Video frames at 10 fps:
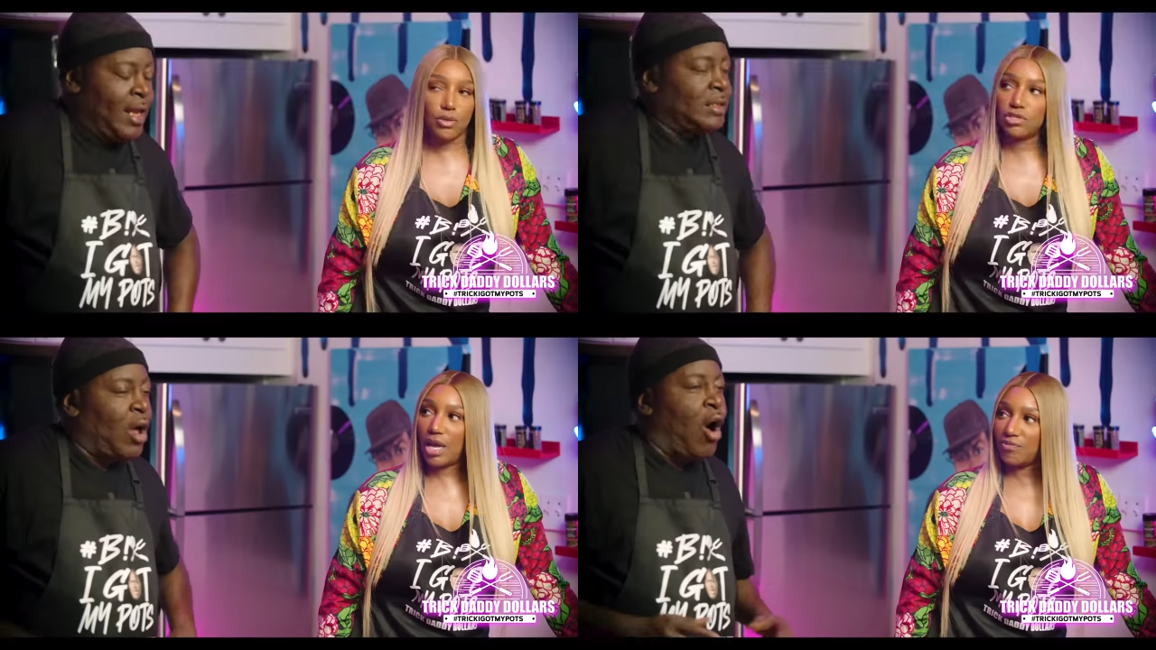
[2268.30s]

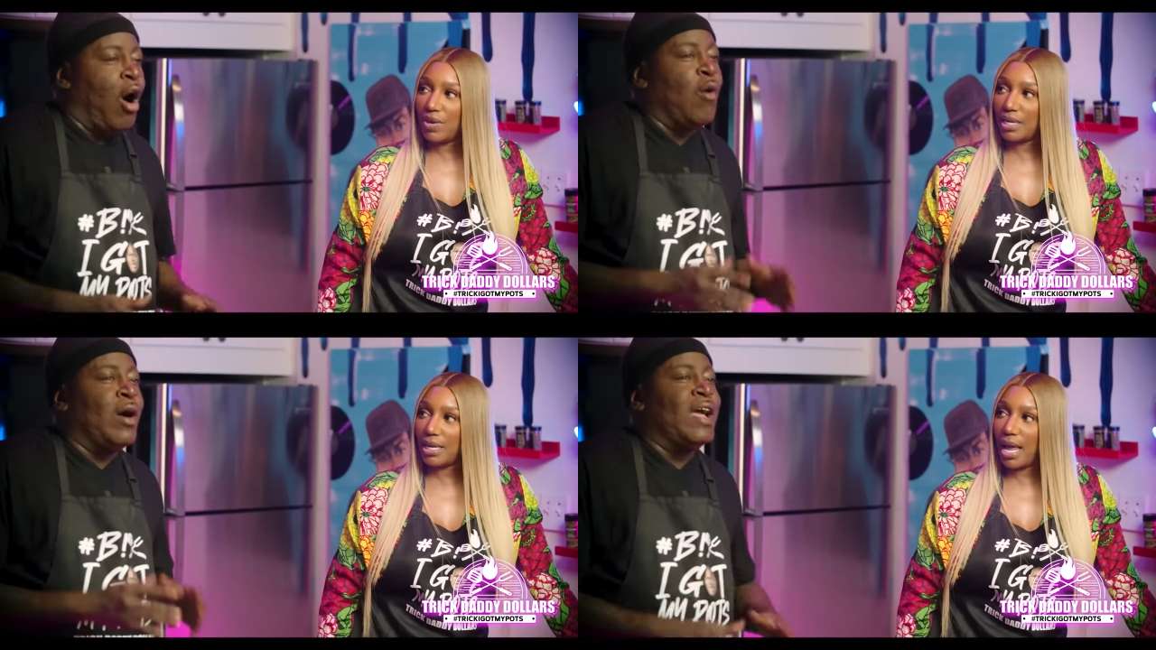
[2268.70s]
Speaker 1: You it's just
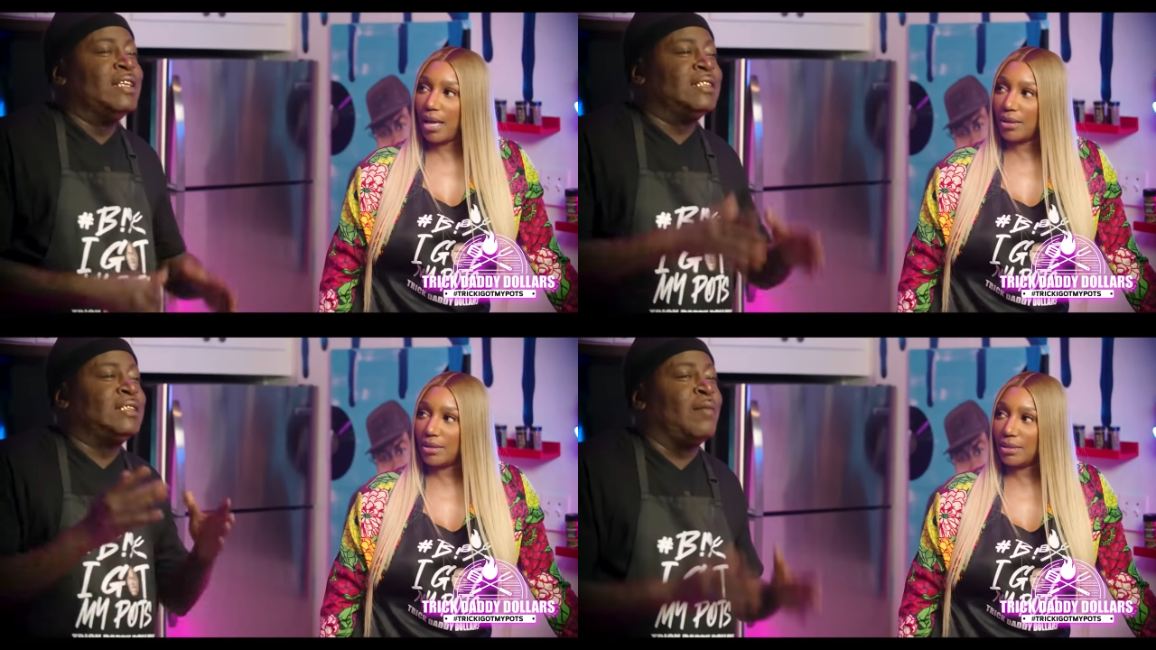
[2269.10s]
always
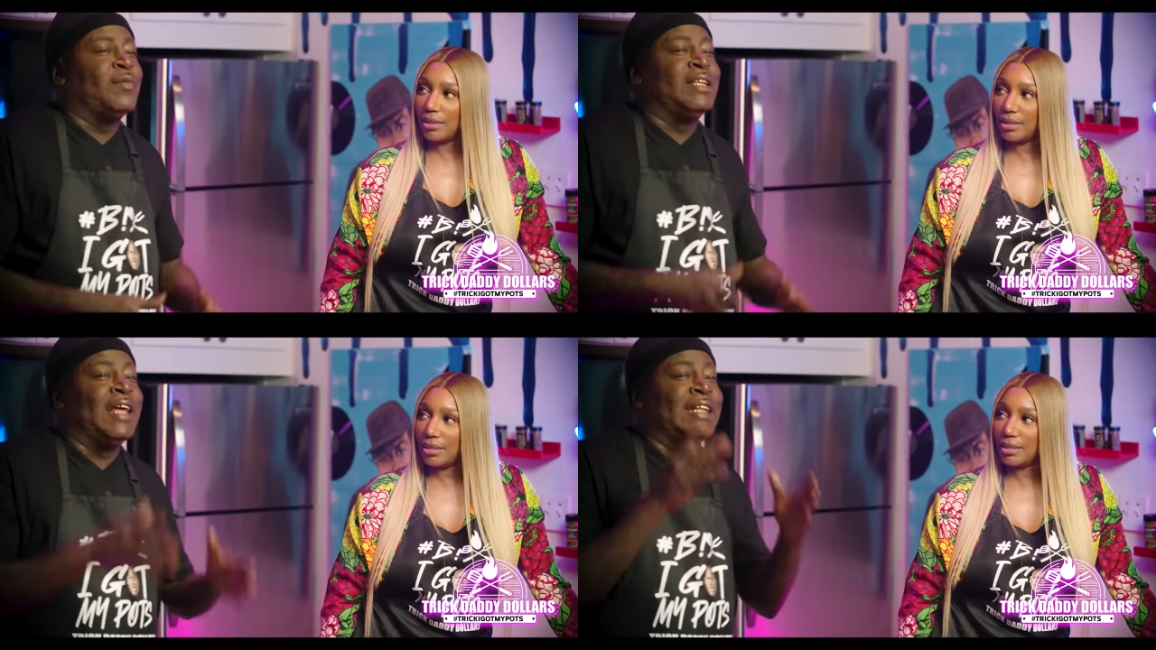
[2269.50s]
it
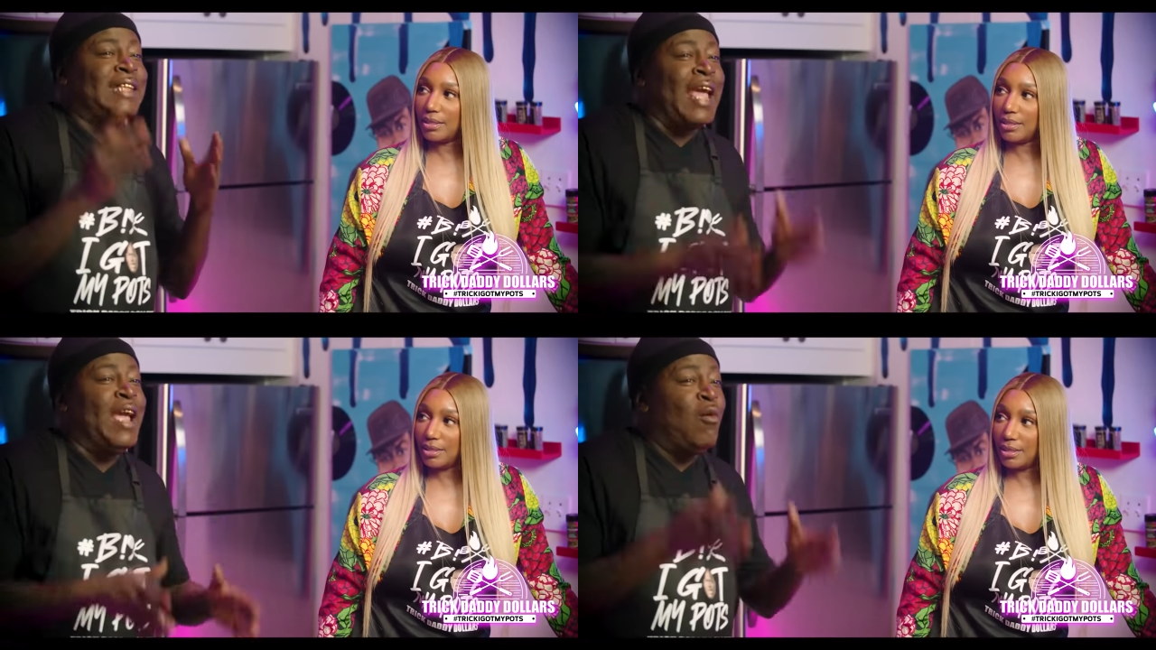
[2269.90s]
something
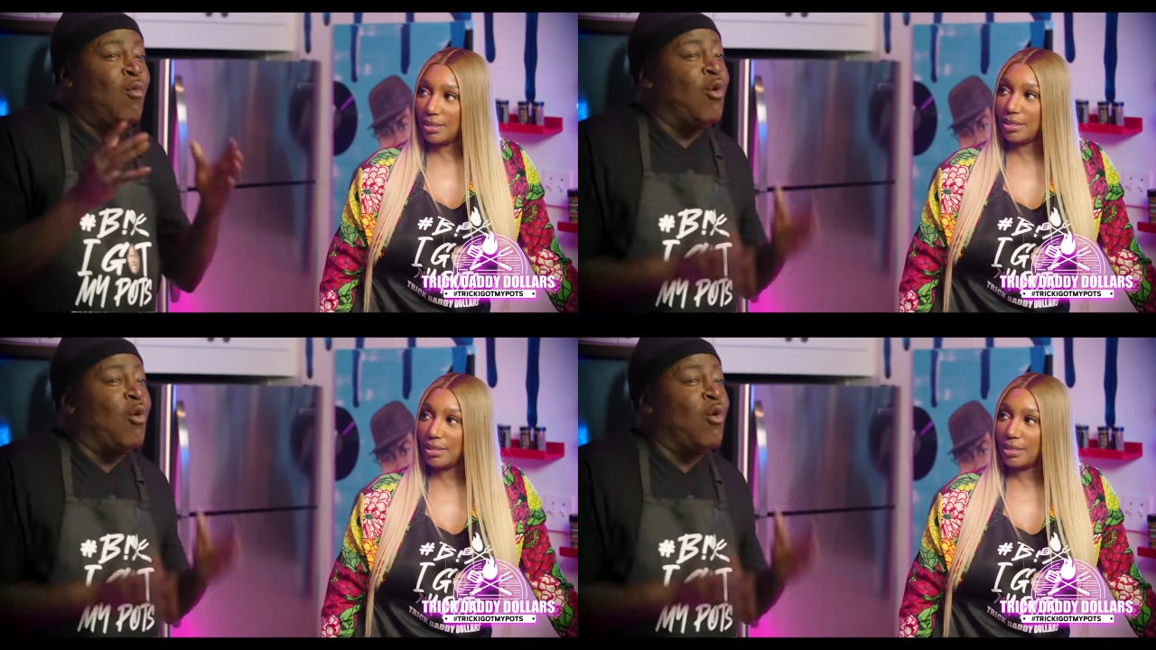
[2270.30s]
that they